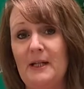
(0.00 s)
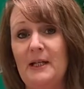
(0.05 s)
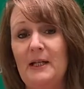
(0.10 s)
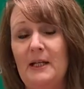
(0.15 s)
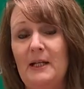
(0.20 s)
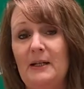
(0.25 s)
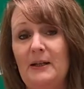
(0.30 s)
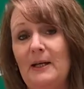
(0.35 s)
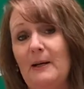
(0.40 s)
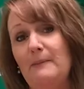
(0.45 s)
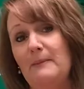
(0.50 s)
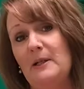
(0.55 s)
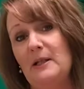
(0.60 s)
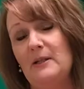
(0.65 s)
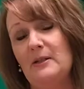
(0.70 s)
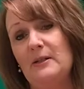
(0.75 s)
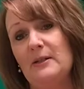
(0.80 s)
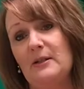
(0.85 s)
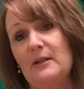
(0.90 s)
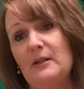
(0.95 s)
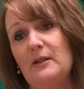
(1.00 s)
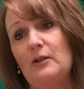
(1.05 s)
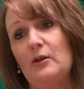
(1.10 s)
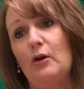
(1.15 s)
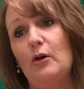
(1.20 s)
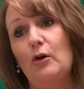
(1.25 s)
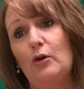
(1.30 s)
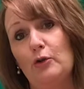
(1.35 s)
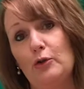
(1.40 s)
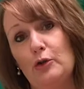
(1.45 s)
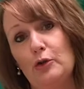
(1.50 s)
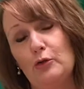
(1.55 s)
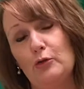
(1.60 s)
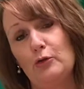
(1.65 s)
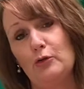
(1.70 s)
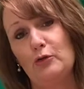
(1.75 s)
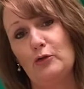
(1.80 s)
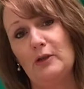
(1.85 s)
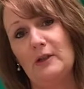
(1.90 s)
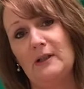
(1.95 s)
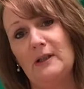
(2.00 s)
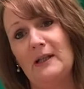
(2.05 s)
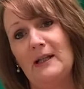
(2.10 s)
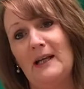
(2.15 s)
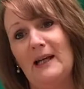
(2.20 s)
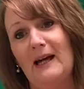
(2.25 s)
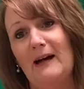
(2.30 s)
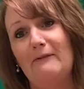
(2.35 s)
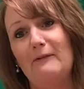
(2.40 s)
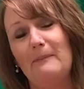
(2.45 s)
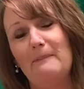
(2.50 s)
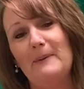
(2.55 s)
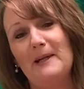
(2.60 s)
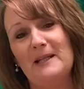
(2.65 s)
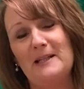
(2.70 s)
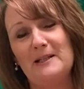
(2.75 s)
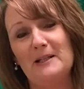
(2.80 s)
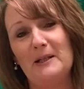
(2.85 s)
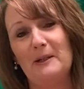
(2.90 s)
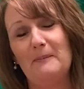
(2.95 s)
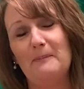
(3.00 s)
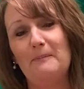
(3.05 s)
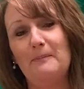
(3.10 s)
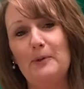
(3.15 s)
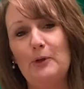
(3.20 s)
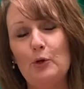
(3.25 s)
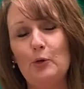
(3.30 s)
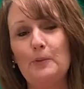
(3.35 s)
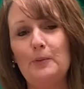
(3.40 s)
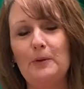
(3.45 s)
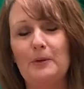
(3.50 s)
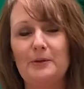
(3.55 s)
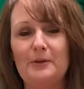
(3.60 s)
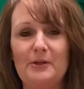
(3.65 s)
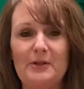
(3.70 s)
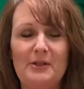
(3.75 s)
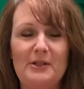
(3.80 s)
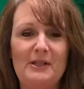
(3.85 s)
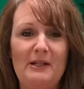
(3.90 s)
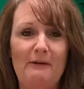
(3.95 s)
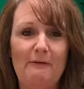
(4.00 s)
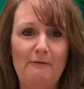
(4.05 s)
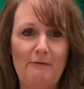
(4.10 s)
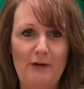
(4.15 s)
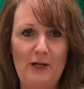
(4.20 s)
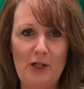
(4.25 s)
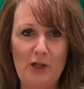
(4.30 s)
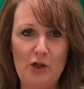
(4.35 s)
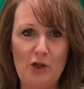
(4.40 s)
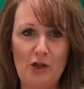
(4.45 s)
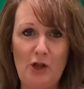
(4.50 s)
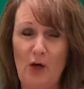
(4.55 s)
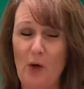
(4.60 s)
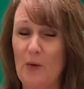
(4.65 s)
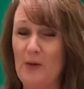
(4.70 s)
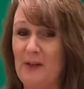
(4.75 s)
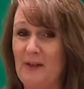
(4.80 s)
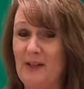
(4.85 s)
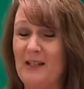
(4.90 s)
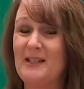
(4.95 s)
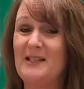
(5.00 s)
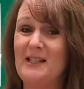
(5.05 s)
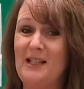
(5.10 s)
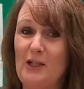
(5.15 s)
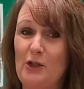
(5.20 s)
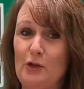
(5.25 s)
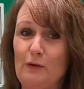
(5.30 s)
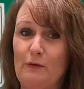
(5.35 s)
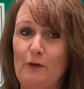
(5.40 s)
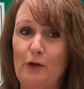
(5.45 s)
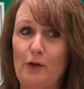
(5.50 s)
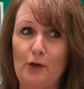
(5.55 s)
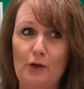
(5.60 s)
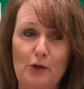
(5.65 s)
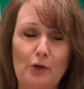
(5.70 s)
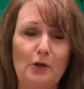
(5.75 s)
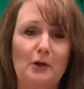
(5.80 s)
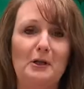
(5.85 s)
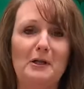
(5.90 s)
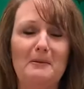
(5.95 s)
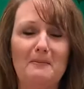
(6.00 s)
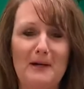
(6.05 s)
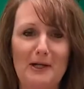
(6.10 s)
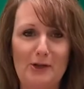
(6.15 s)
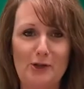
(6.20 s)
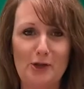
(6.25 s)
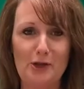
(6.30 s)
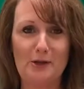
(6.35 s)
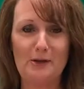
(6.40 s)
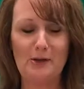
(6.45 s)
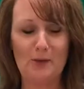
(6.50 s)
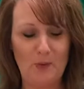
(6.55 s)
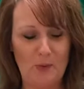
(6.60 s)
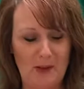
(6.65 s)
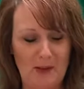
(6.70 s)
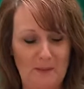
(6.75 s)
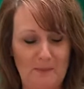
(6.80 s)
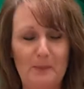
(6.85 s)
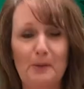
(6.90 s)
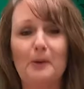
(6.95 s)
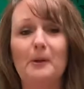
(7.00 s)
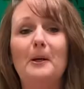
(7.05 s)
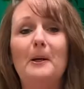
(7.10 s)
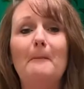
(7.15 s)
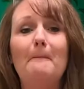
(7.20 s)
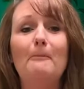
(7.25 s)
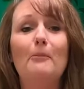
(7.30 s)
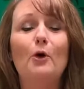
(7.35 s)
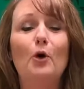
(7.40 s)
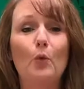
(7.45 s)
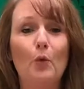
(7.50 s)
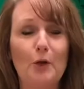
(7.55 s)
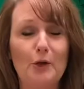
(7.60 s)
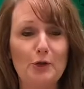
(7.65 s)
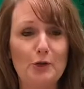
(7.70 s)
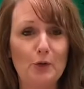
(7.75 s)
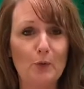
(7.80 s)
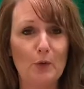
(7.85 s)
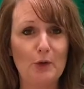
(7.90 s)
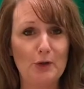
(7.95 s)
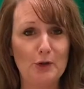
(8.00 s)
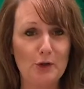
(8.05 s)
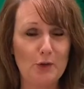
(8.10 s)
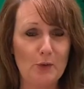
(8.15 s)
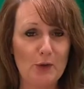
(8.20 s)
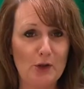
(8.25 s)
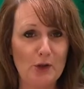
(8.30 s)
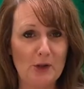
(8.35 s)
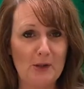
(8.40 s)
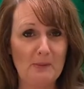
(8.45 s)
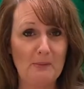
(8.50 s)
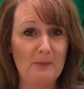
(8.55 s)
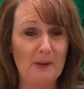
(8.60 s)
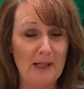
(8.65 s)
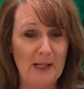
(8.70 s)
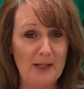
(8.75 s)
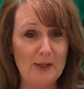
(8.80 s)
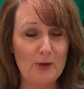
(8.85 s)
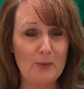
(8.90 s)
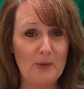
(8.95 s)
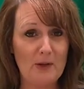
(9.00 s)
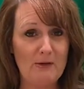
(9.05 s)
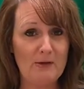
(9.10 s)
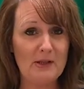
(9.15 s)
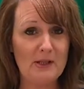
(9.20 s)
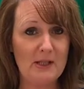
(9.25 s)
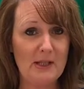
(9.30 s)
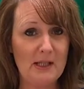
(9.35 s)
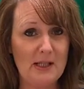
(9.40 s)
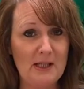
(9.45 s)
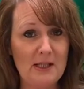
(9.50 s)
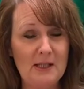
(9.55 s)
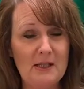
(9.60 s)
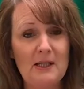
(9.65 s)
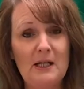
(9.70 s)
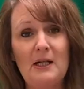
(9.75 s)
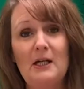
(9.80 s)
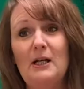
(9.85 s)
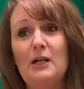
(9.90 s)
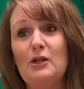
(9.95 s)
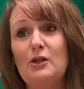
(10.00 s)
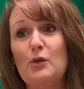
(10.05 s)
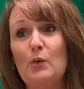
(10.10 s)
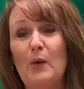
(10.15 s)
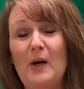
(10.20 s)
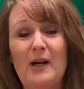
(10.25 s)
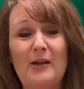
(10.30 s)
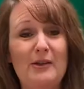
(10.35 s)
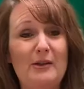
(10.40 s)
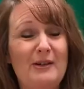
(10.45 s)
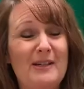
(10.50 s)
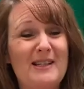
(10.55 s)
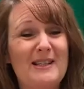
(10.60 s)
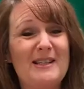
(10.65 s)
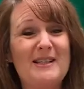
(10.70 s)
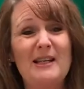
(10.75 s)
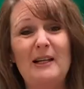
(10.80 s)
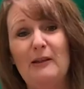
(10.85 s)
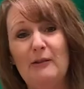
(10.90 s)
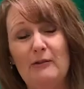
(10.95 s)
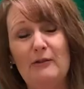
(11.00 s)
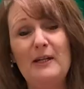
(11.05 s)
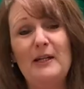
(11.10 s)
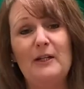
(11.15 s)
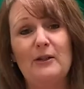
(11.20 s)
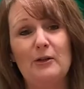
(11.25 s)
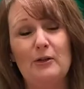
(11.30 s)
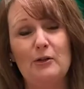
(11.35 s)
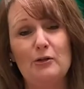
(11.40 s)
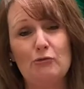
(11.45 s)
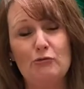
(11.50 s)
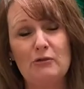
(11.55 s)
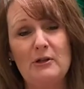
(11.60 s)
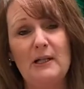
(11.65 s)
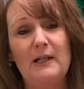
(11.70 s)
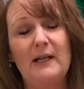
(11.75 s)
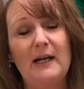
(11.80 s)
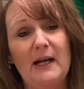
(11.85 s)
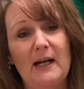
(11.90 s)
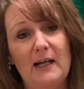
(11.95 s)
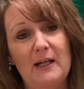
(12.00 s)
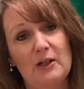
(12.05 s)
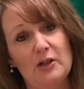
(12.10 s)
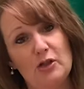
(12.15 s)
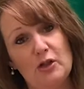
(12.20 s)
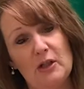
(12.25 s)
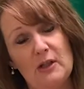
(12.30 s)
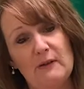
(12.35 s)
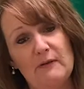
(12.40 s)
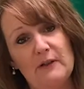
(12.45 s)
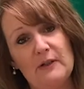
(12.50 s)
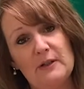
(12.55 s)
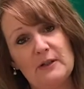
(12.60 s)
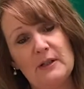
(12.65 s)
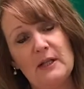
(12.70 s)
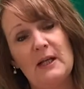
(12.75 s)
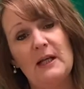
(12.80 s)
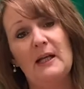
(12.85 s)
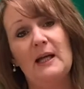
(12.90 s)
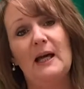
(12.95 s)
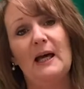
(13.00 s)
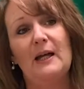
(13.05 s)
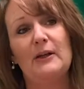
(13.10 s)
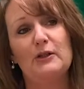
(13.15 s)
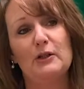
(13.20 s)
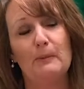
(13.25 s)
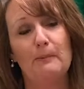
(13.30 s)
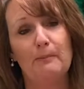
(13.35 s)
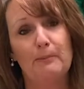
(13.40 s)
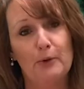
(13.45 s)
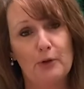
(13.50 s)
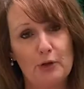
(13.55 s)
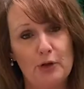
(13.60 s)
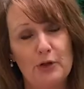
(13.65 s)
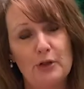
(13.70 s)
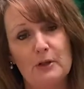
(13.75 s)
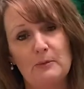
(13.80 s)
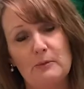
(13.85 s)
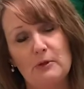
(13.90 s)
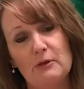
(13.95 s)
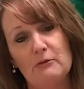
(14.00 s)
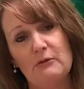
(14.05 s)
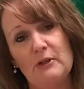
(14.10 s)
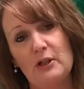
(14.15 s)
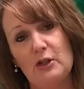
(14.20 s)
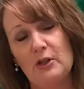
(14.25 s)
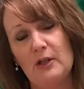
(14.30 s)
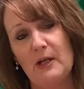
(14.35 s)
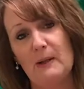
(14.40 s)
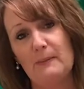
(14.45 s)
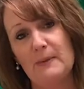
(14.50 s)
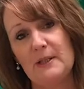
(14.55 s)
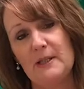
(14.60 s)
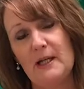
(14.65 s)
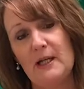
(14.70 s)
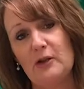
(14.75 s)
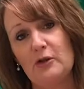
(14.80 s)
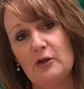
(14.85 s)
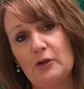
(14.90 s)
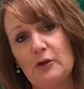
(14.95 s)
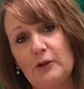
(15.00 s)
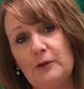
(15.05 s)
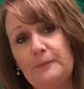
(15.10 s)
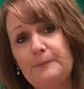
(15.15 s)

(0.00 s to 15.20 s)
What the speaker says: That means that all children have a better pupil to staff ratio, and at that age, of course, you can imagine that we can put more one-to-one tuition in place where it's needed to either accelerate those really high achievers and to push them to reach their potential,